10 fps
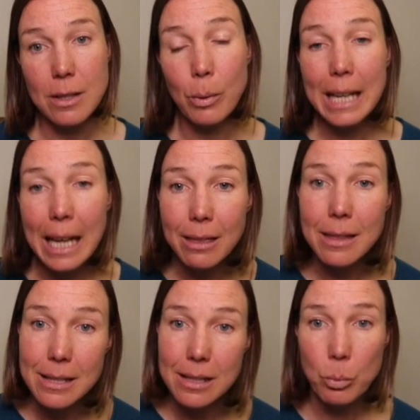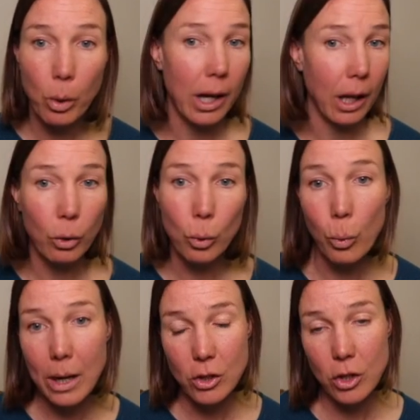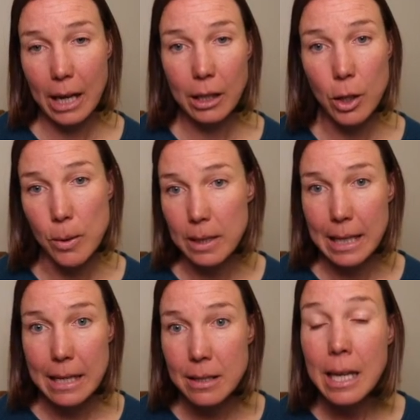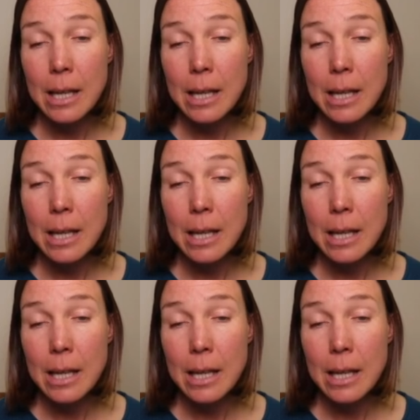So again, this is why I always check using these